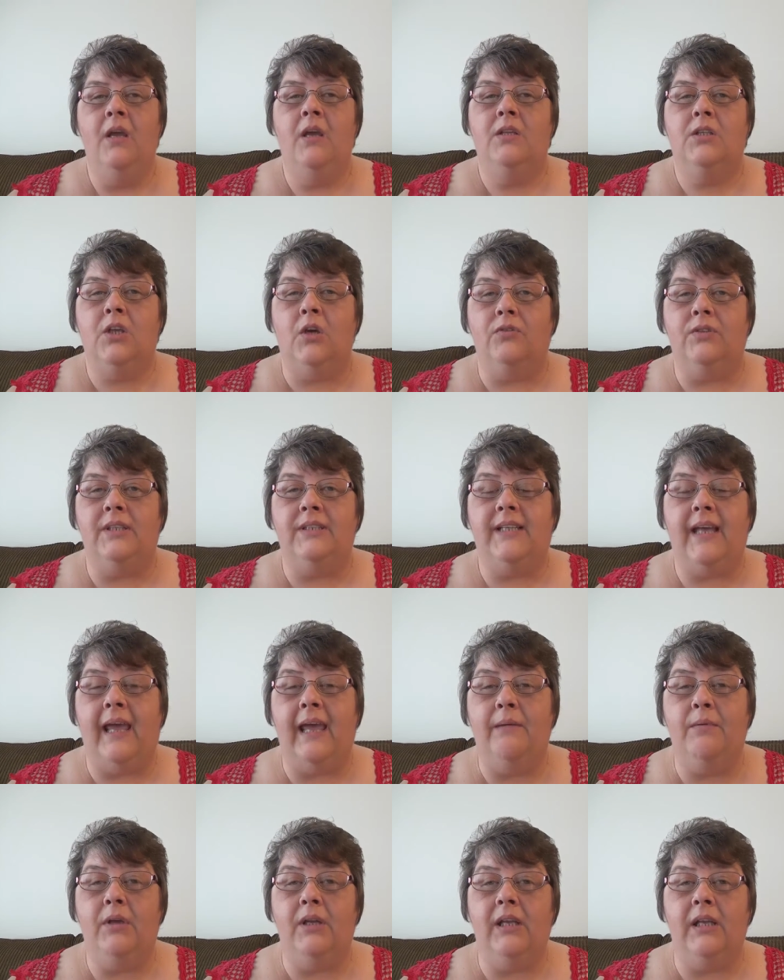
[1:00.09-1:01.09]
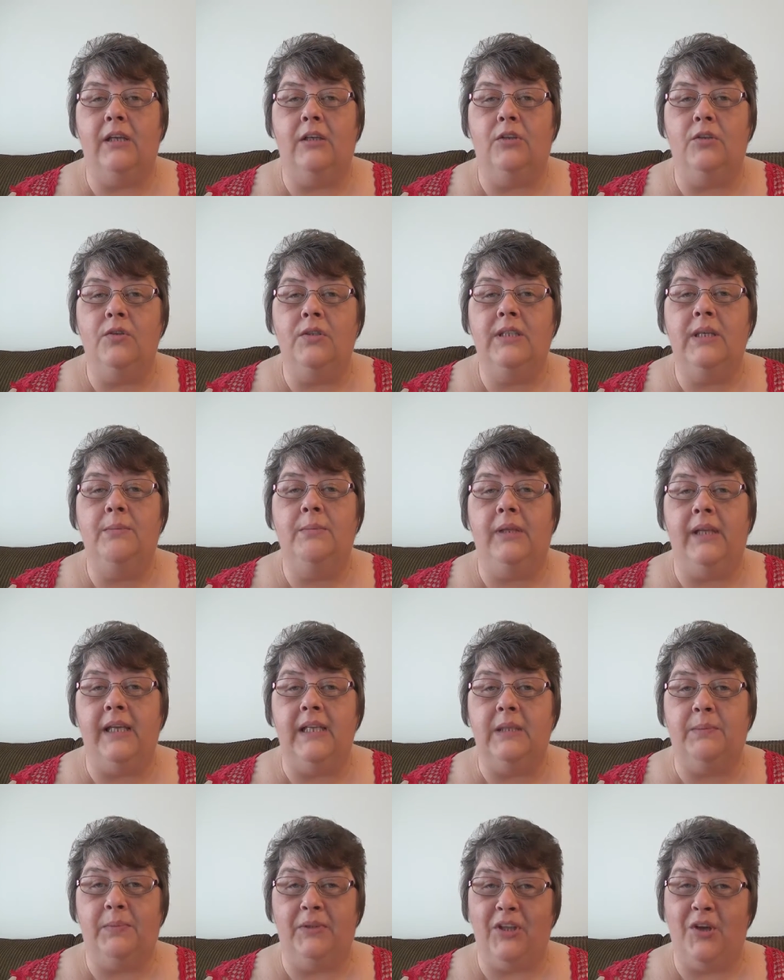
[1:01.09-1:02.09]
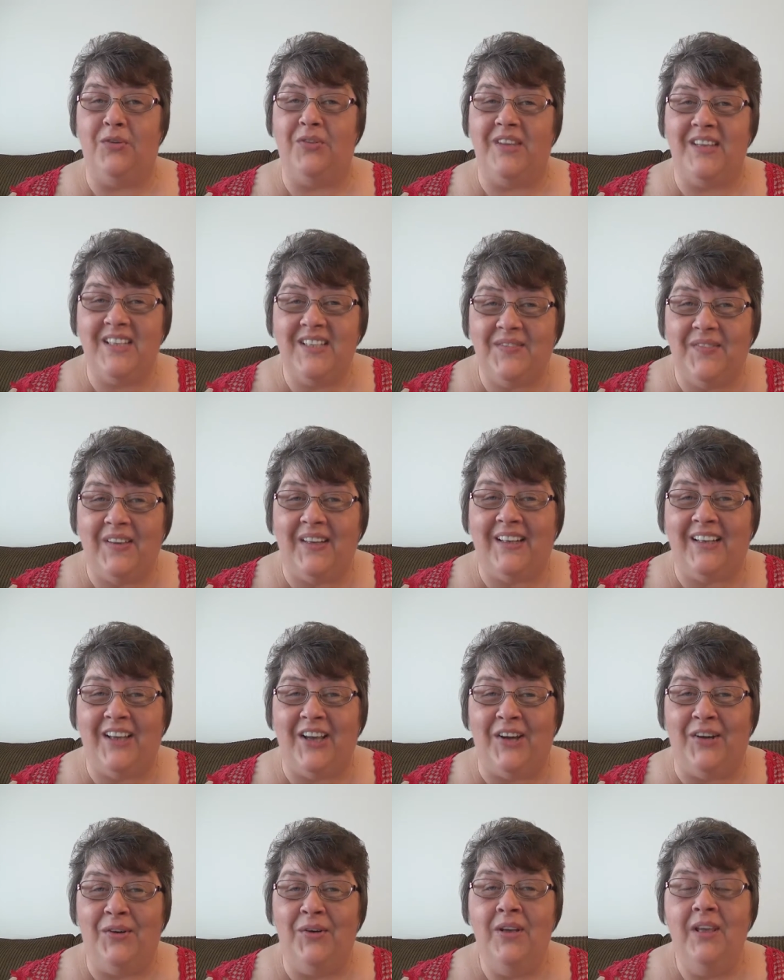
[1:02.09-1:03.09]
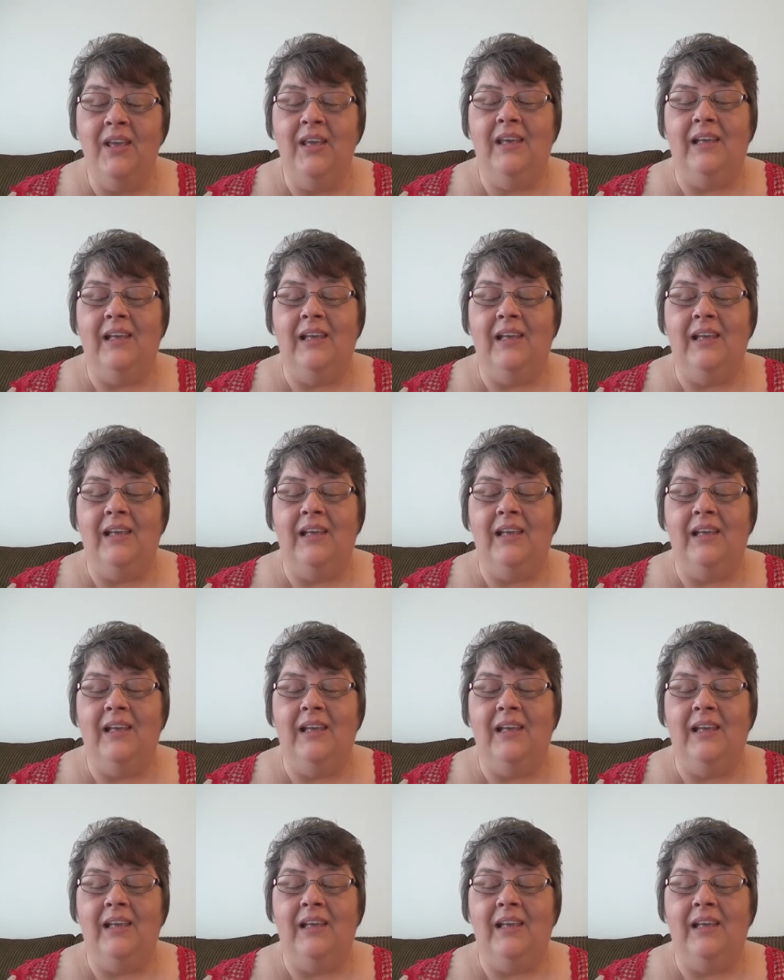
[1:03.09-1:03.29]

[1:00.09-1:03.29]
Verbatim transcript: So today I'm going to include some links below this video.